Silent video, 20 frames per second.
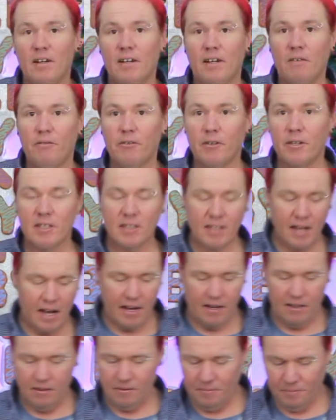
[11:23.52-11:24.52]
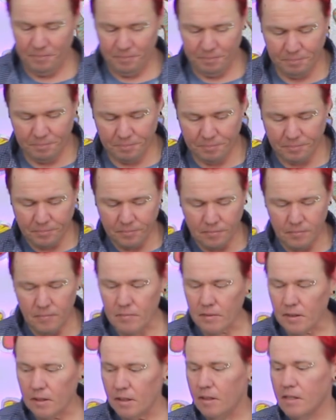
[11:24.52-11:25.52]
Now for his tail,
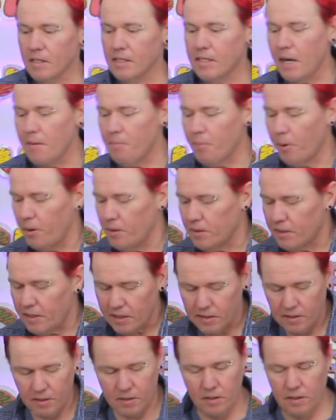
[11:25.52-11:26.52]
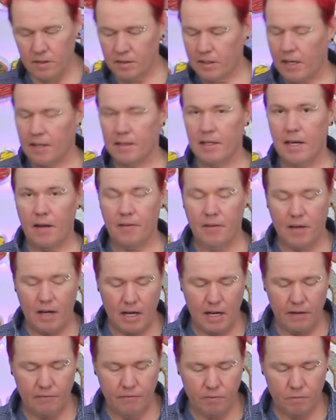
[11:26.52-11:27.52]
same process, take the other
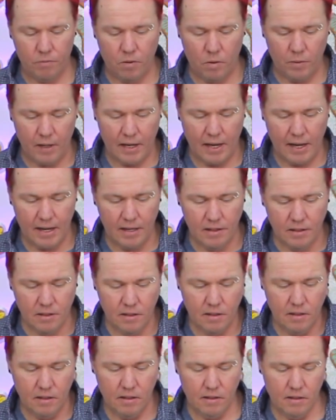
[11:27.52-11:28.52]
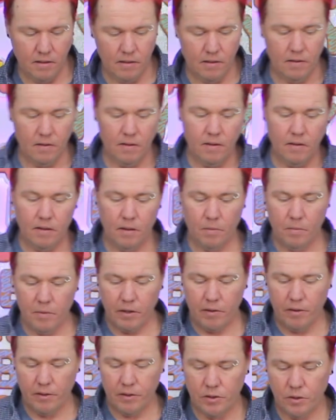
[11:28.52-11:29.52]
half of what we had, then we're
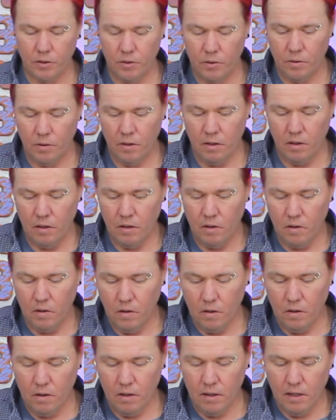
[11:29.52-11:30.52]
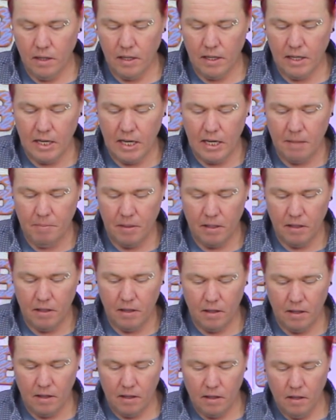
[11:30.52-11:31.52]
going to keep it
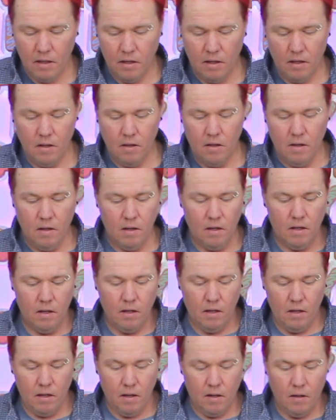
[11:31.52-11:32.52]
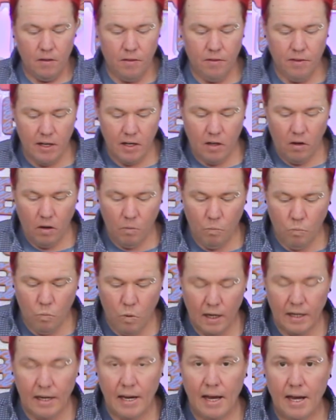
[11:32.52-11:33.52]
thick on
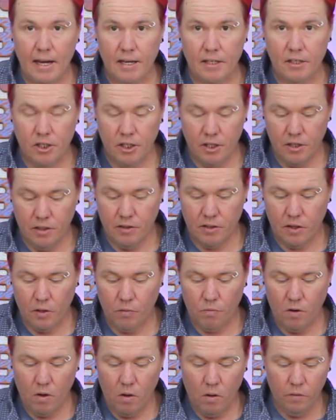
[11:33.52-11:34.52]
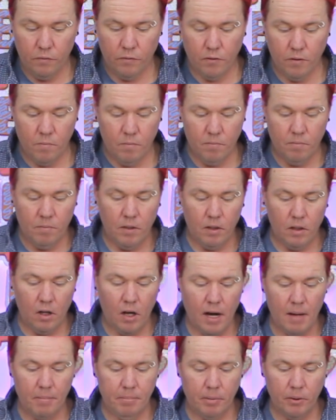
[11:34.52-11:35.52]
one edge. So roll from
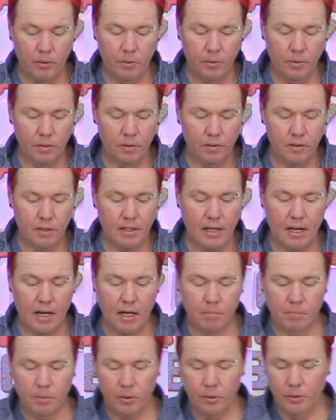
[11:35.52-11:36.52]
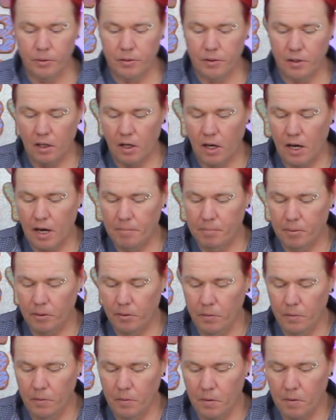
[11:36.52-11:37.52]
light blue to dark blue to light
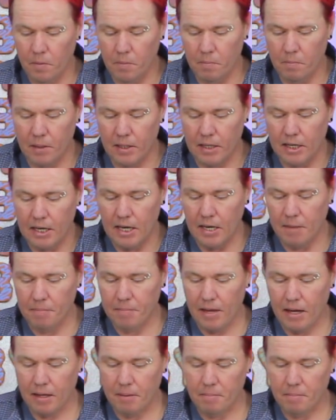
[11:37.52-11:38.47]
blue, but keep that a